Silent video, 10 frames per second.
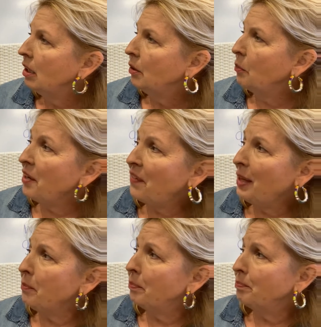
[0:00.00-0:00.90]
What if I
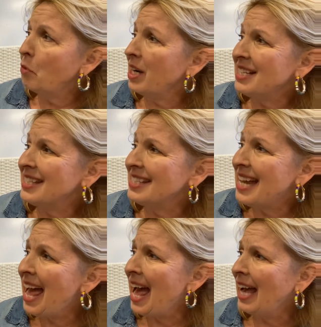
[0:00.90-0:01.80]
want a
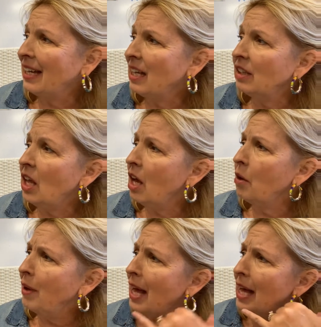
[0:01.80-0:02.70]
snack? Hello,
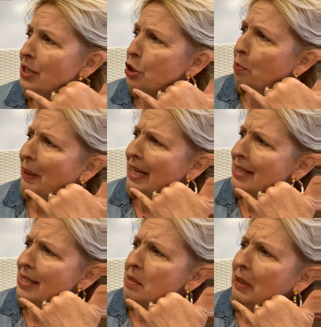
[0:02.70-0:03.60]
uh, two
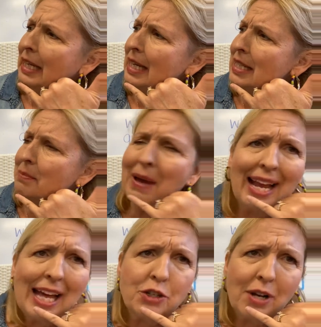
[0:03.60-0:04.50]
pieces, please. My
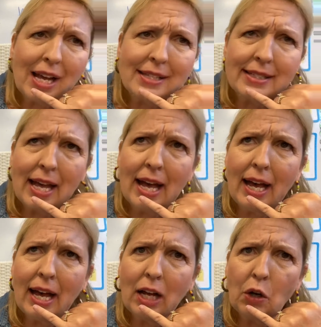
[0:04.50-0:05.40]
address,
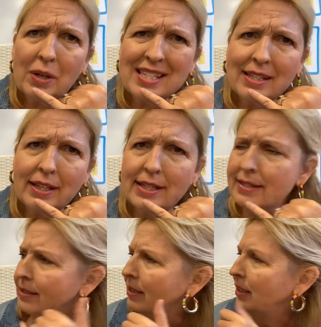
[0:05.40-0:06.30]
uh, Chrysalis.